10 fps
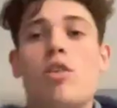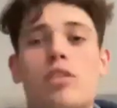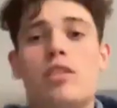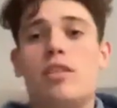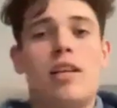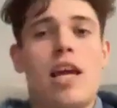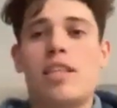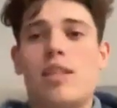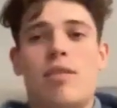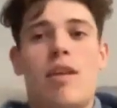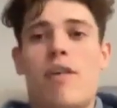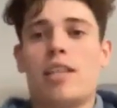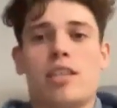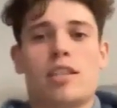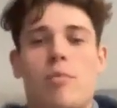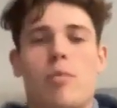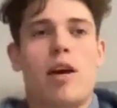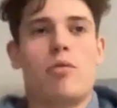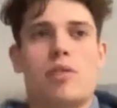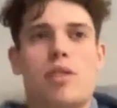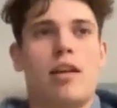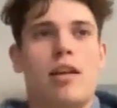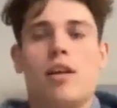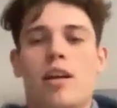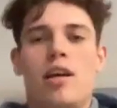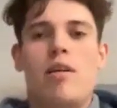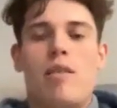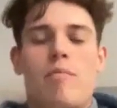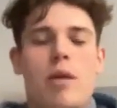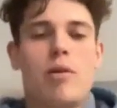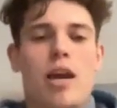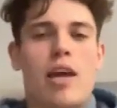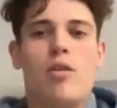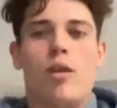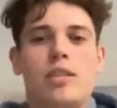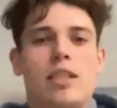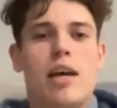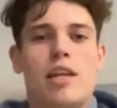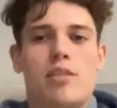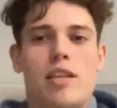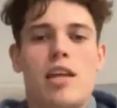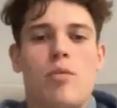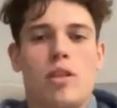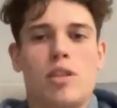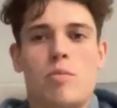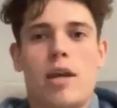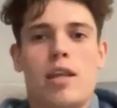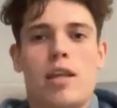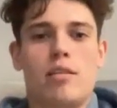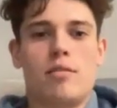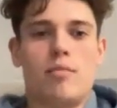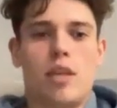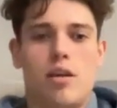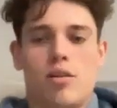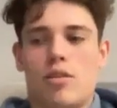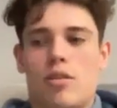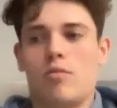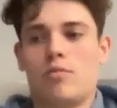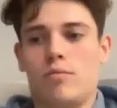not negatively affecting someone else, then if people get annoyed, then they're the ones being the arsehole.